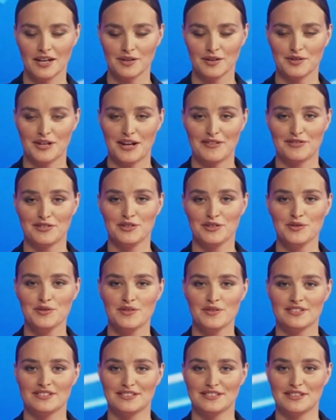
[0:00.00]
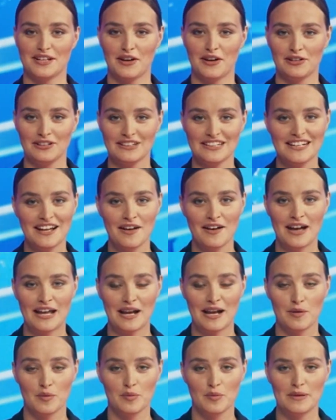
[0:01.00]
His death has left a huge
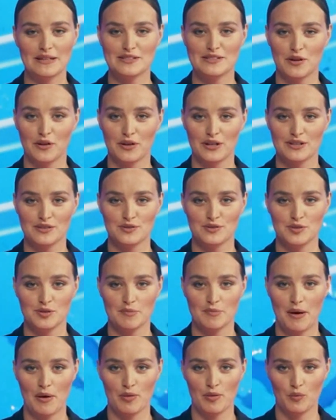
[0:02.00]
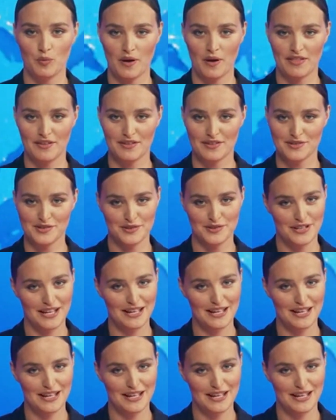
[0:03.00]
void, he wrote in a tweet,